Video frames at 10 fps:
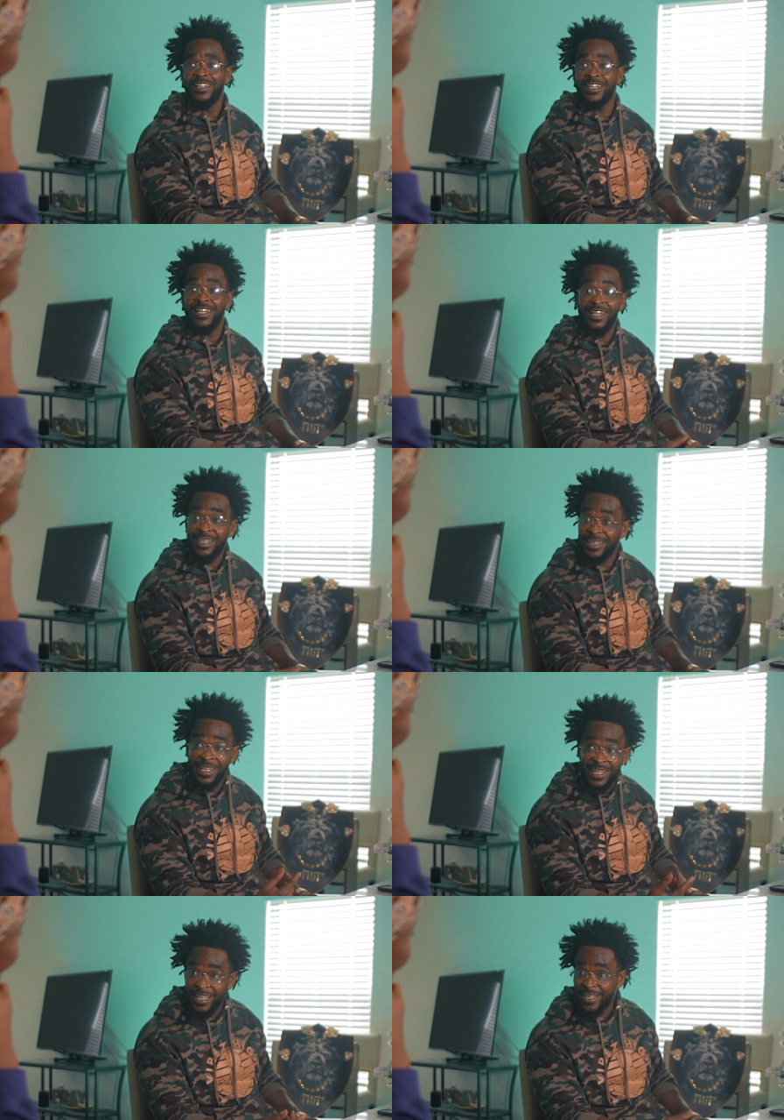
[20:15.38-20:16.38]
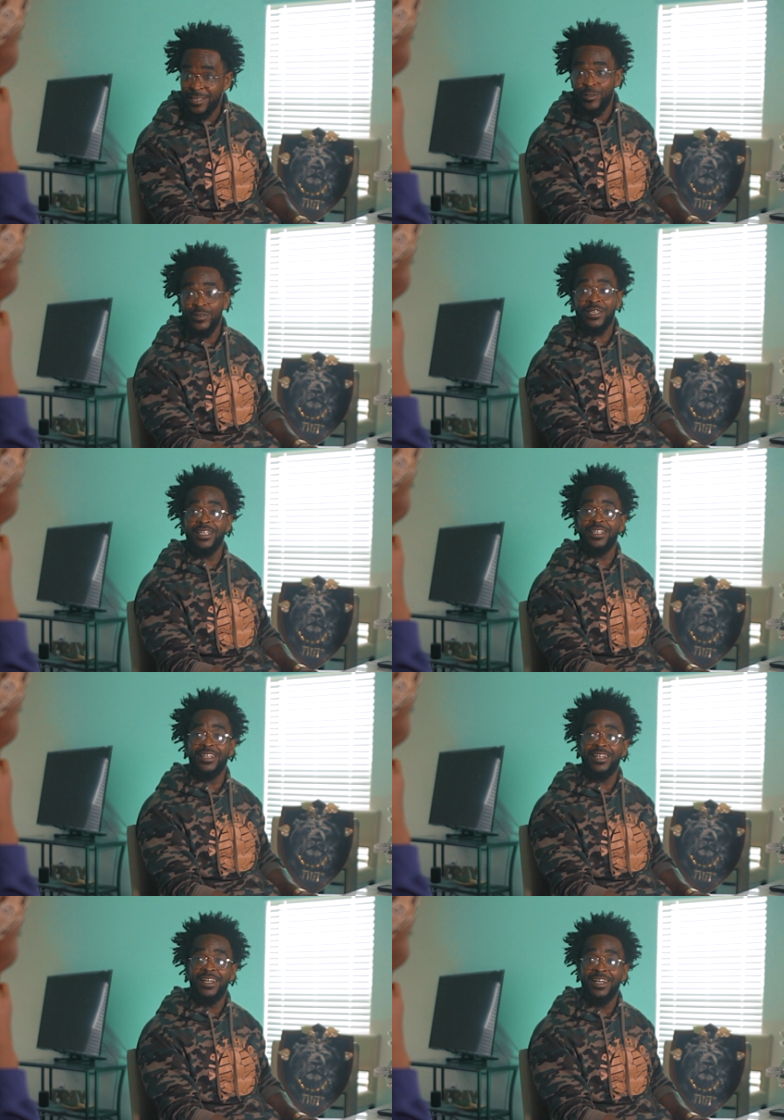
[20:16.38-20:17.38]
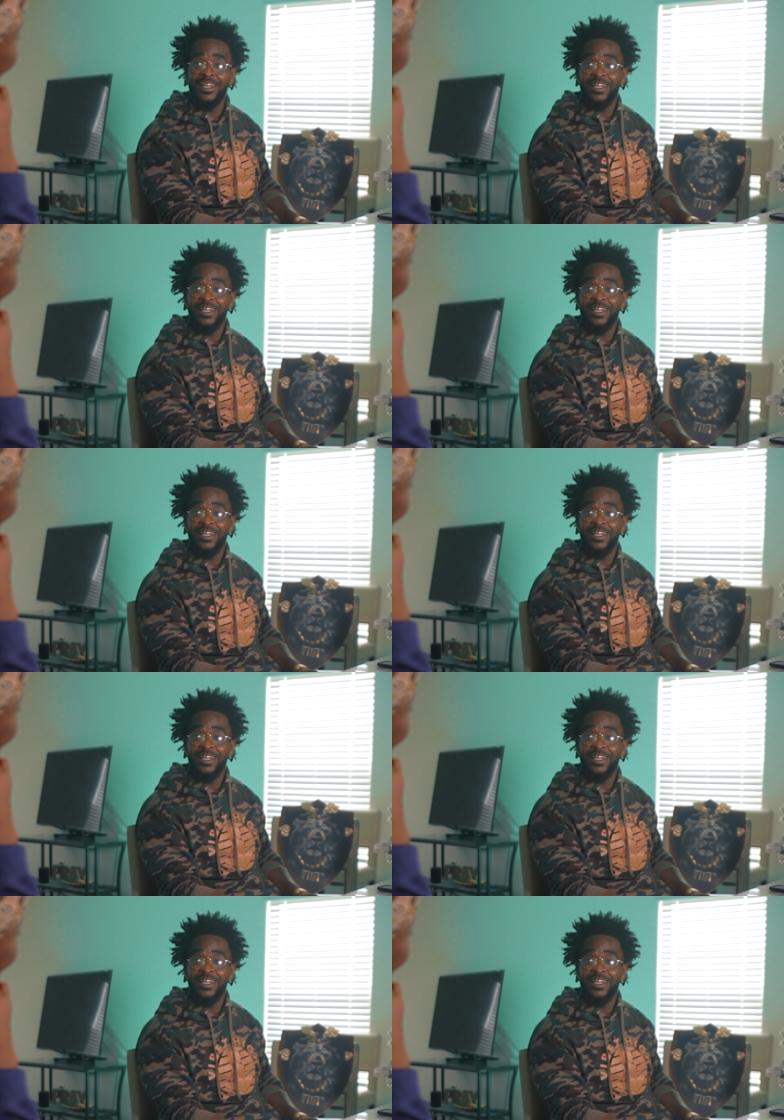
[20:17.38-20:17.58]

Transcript: The kids, they kids gonna see it. Hmm.